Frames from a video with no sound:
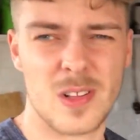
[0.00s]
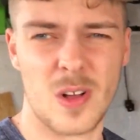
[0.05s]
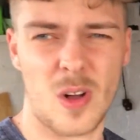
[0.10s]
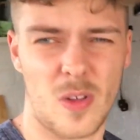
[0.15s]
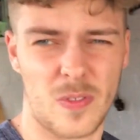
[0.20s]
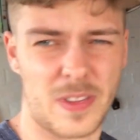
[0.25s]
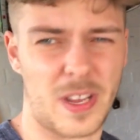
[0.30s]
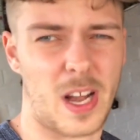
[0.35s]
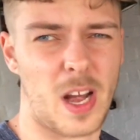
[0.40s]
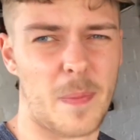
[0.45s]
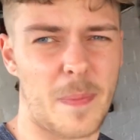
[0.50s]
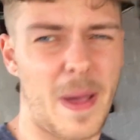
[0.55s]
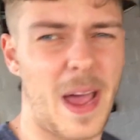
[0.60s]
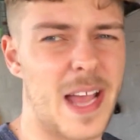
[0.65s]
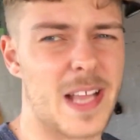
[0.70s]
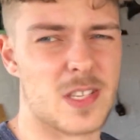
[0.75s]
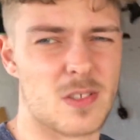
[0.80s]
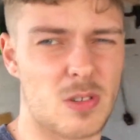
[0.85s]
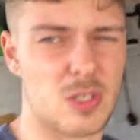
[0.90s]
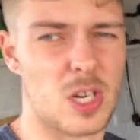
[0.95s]
on the yellow
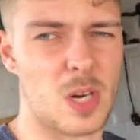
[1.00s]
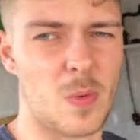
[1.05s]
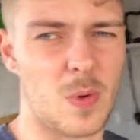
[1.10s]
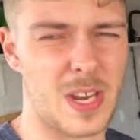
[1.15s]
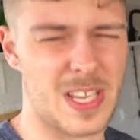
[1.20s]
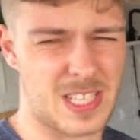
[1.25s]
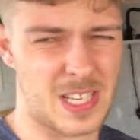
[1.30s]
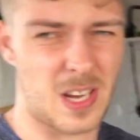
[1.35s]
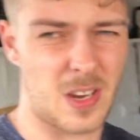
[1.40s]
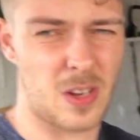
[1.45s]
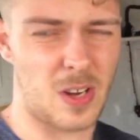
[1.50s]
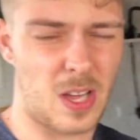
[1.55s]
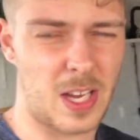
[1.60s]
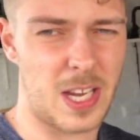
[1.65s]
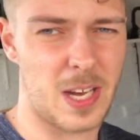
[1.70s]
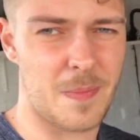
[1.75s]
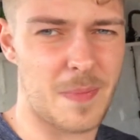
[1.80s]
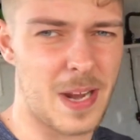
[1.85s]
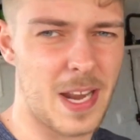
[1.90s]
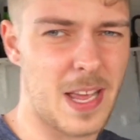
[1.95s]
paint. So I'll show you what that's going to look like in a
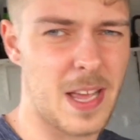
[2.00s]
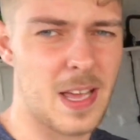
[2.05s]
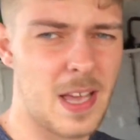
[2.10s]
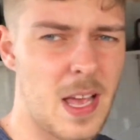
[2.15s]
minute.